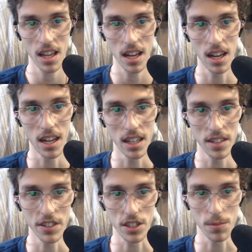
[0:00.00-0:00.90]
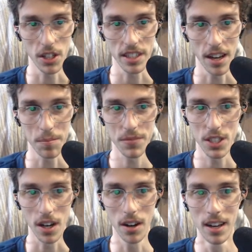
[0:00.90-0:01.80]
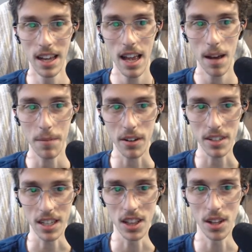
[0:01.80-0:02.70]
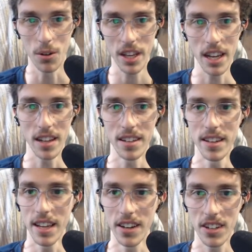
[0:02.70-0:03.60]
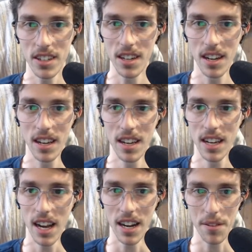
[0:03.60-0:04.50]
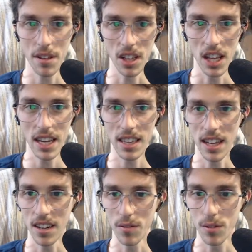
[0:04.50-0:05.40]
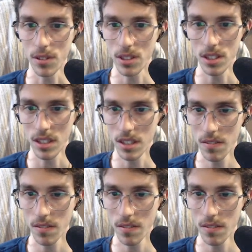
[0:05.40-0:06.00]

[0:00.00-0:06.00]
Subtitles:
live in a small town, so I'm not really located near anything like that, unfortunately.